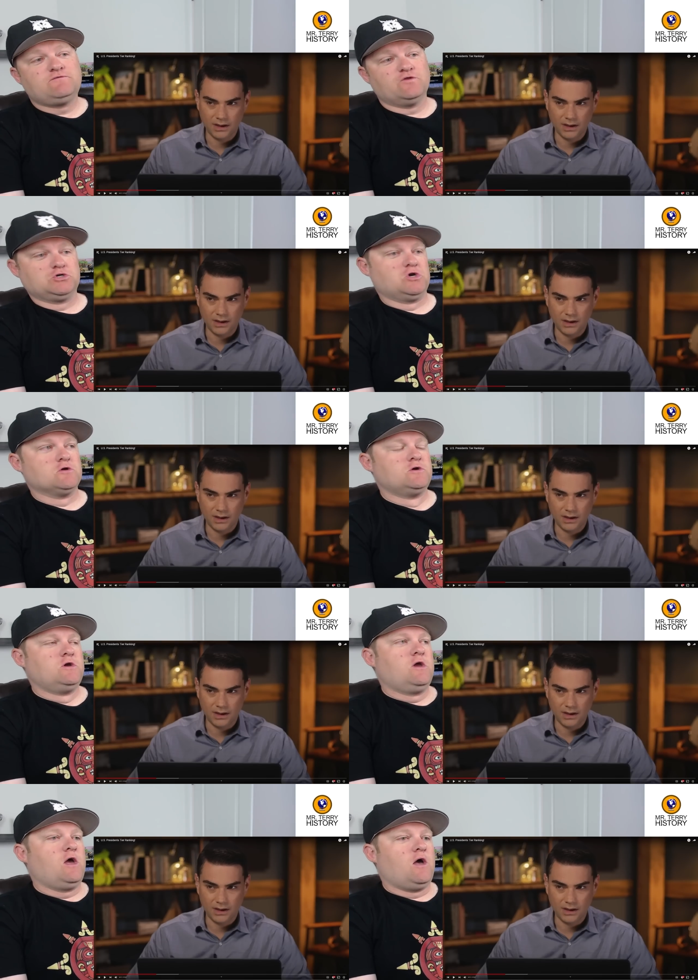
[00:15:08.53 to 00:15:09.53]
Speaker 1: for sure.
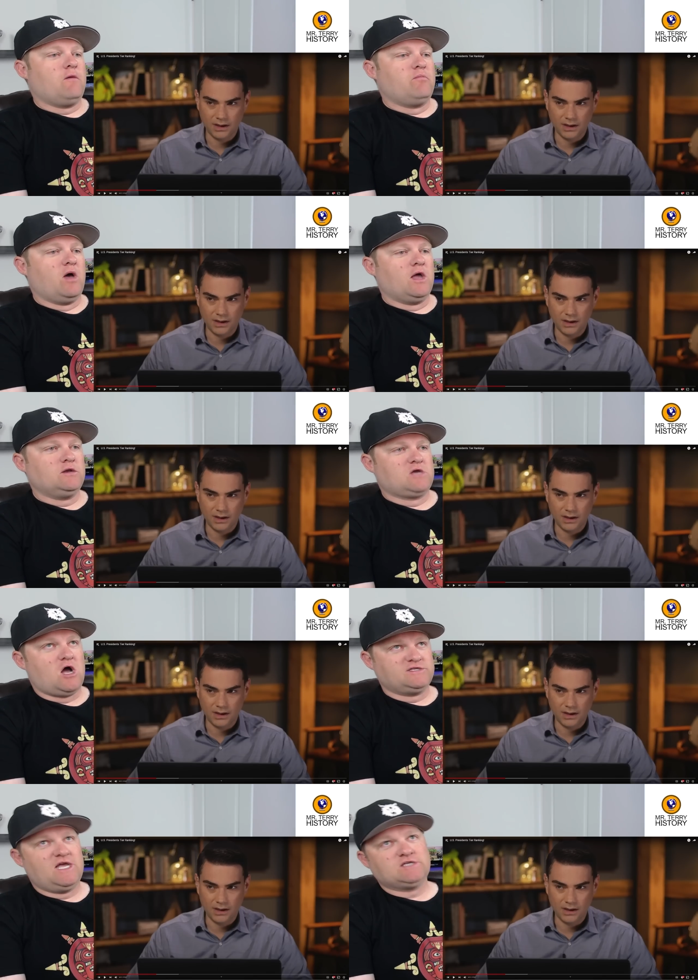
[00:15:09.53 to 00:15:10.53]
But
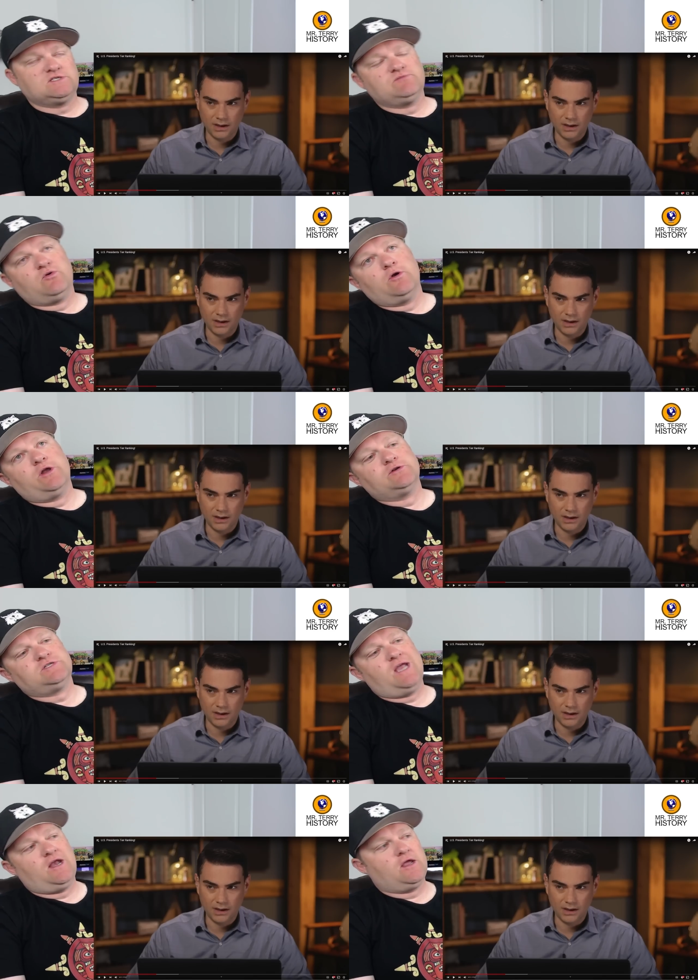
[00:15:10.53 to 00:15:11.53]
context is important,
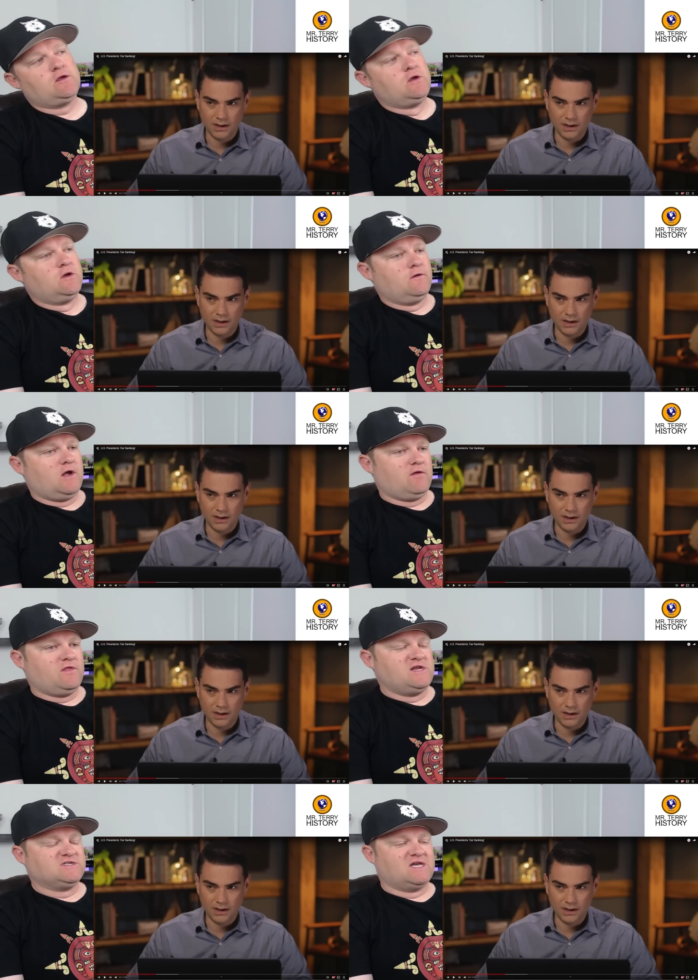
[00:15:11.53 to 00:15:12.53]
understanding the
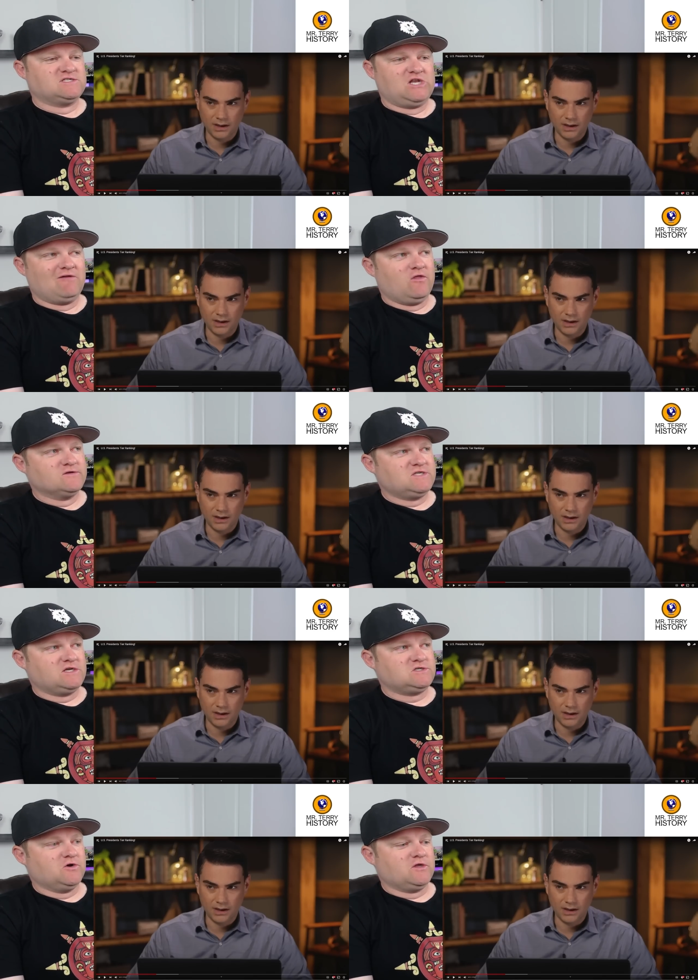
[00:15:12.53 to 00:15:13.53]
necessity of those
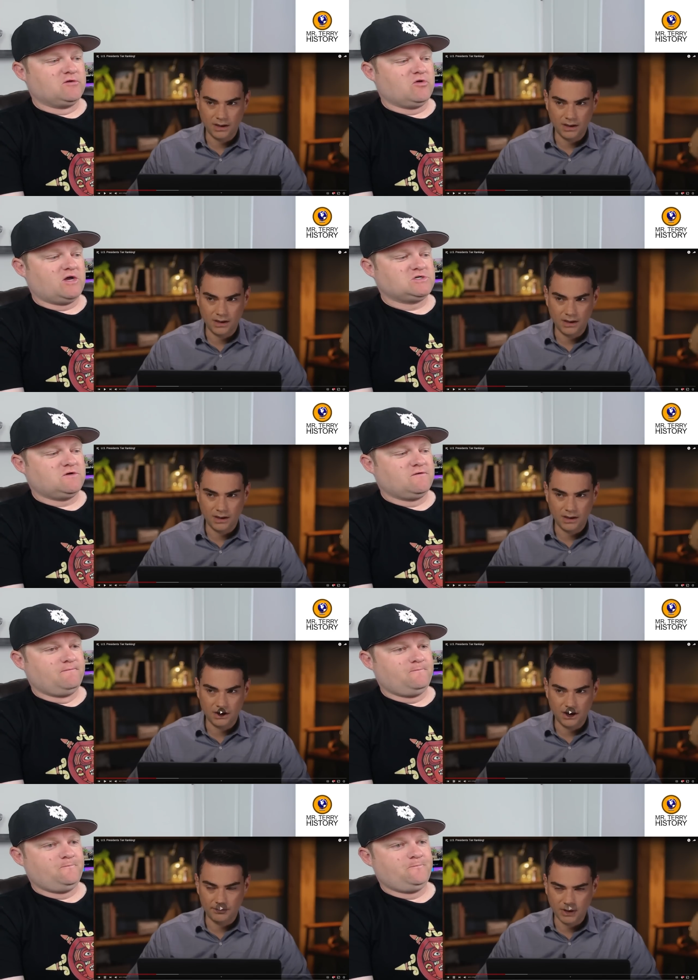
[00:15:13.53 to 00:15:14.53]
things during the Depression.
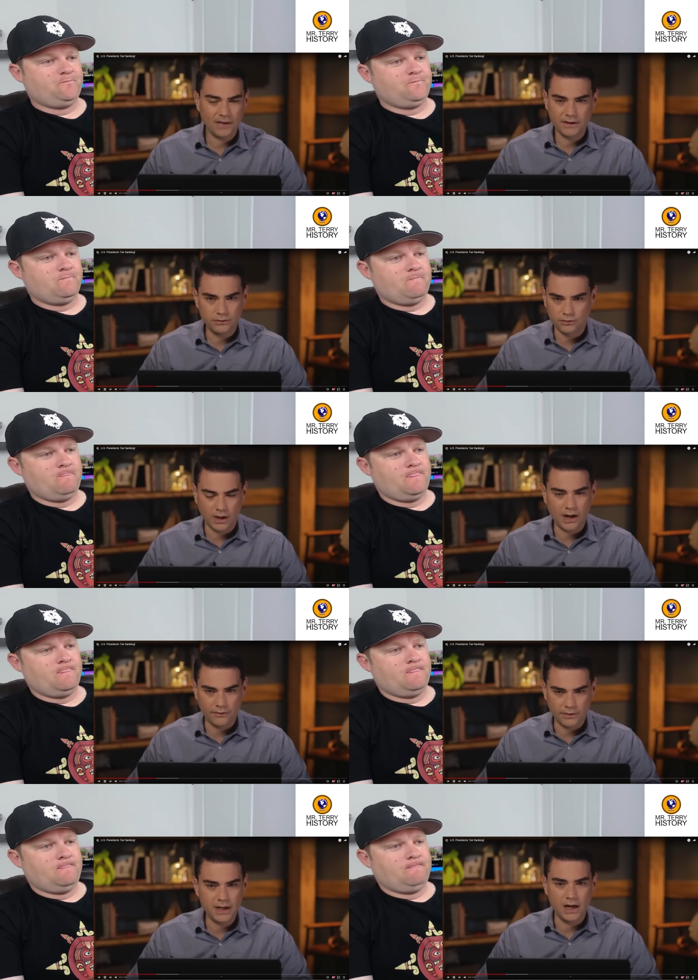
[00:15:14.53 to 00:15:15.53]
Speaker 2: I'm glad that he was great
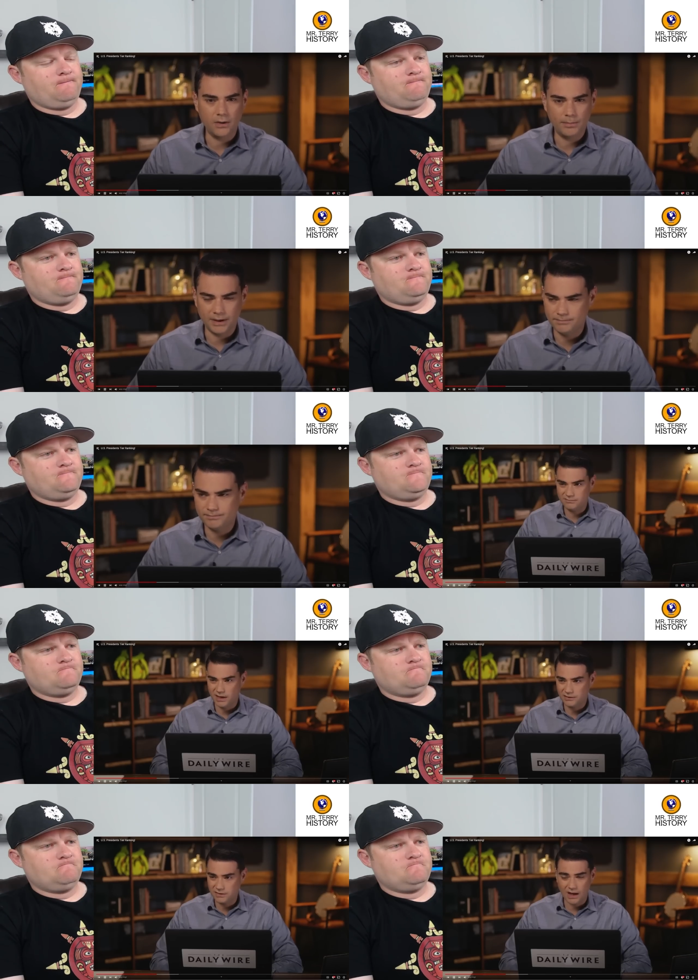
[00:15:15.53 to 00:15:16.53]
on the radio, but
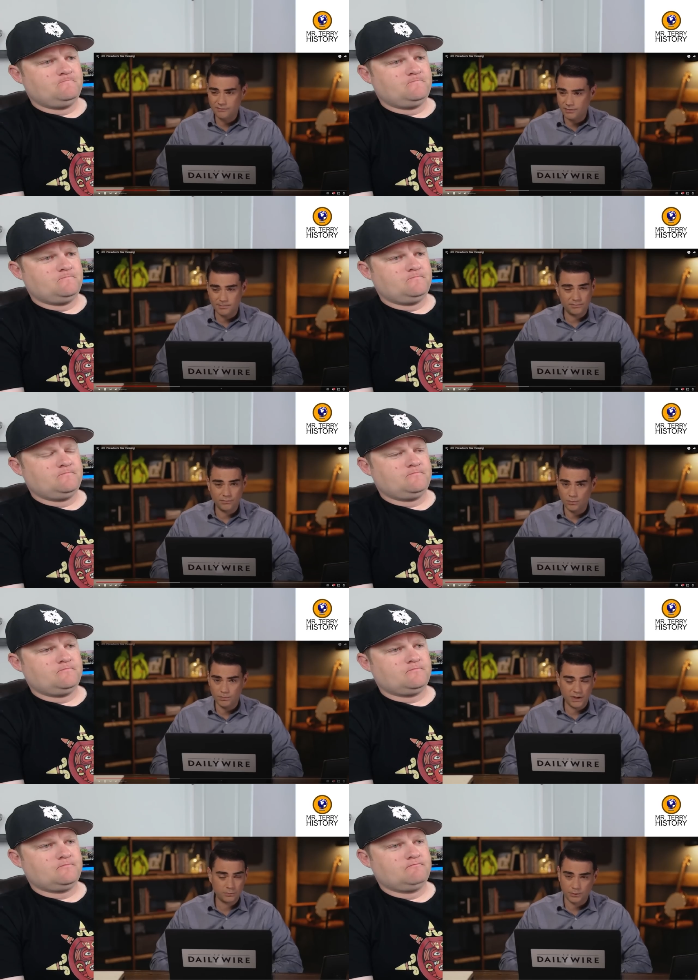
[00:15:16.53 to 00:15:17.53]
aside from
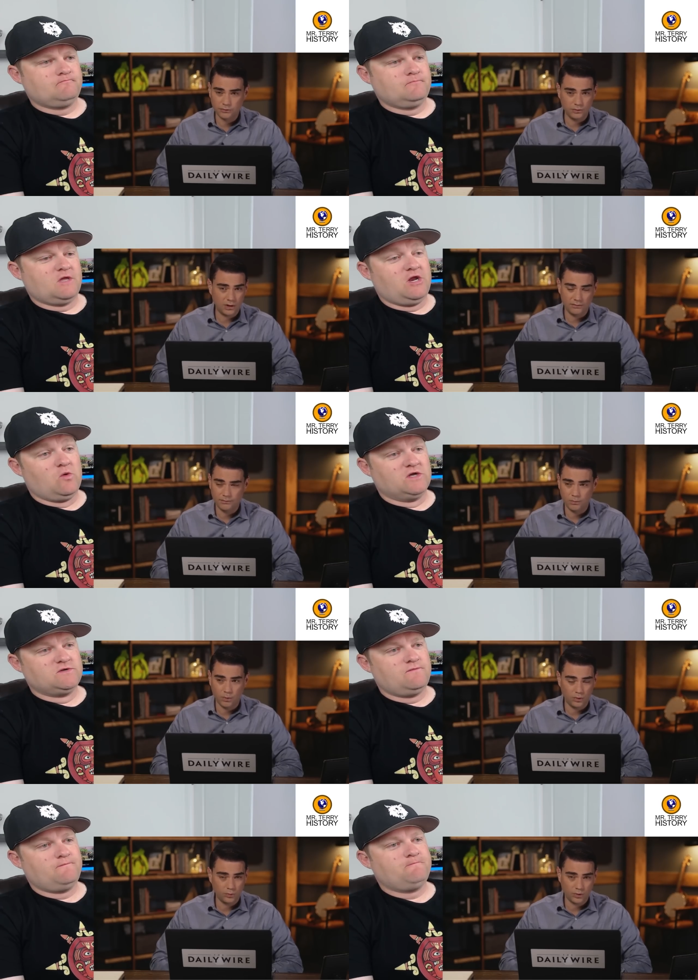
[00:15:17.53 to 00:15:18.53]
his pursuit of
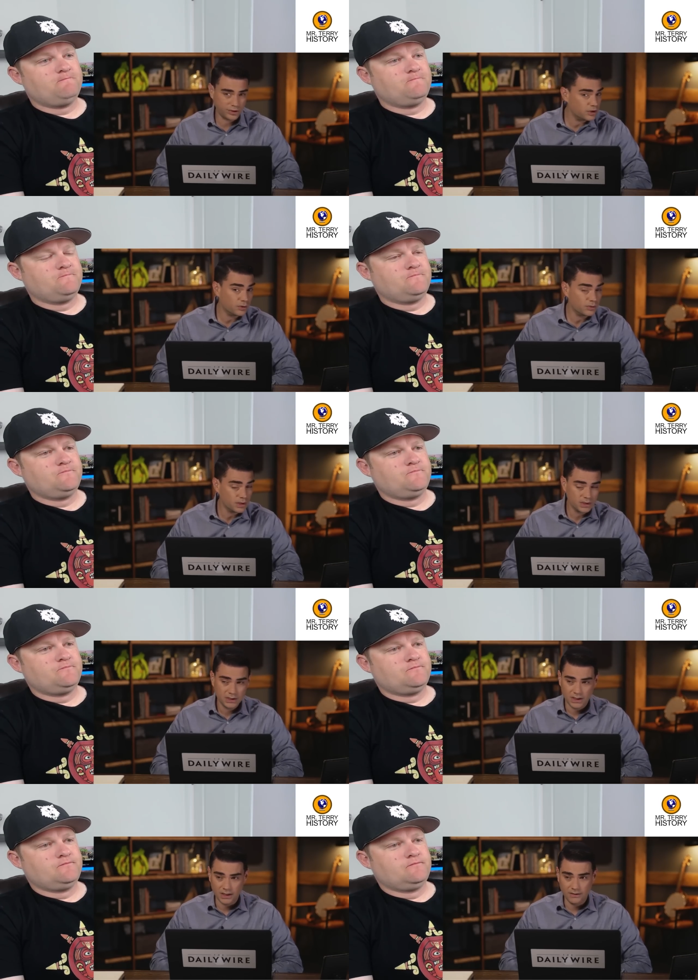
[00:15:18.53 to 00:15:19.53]
World War II,
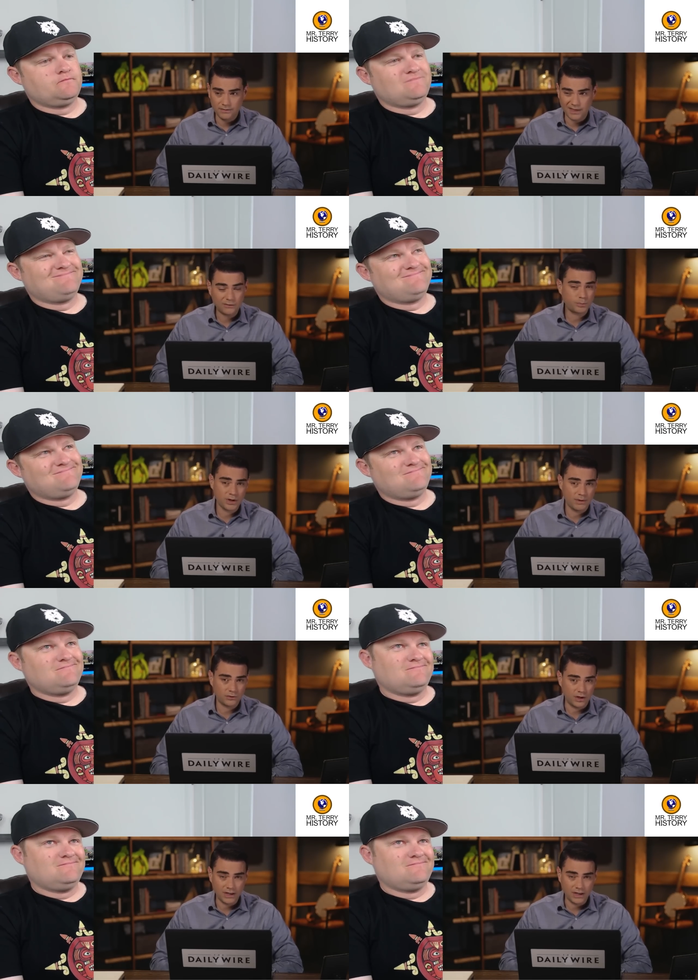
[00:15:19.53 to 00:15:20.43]
that's pretty much